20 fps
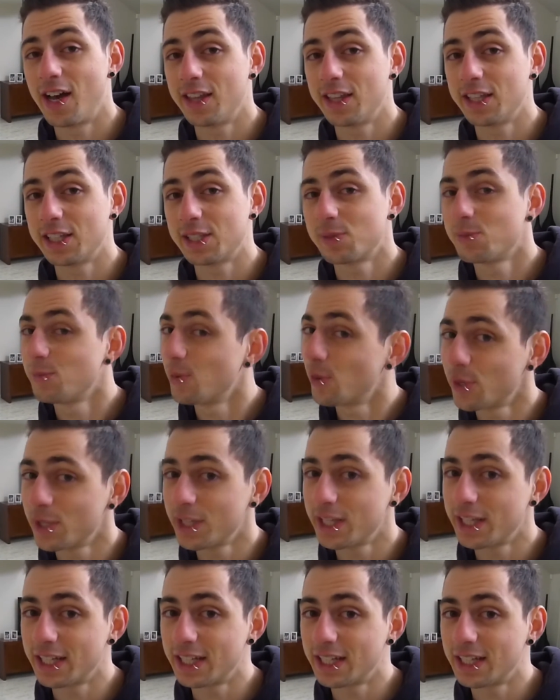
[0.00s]
This
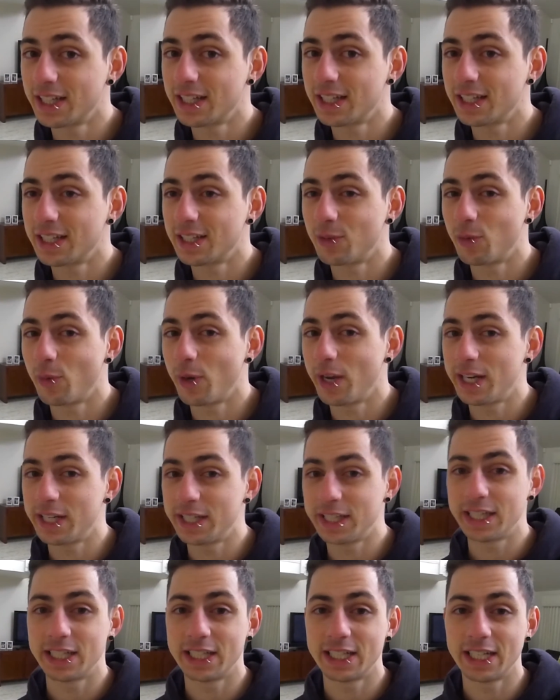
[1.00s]
morning weighed
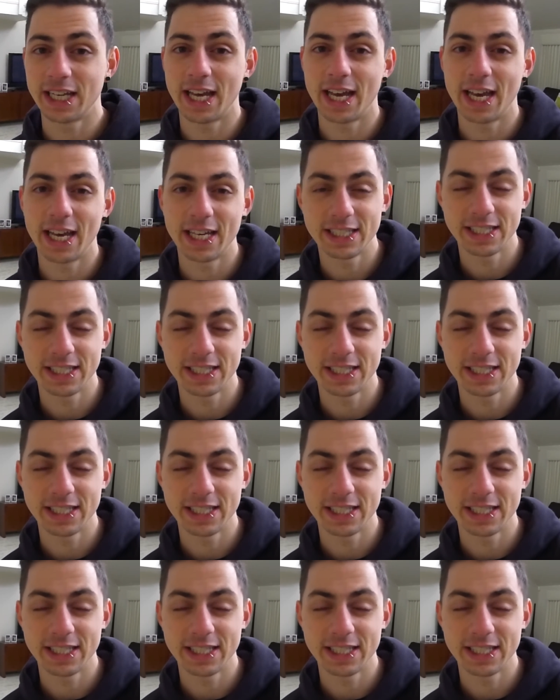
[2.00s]
in at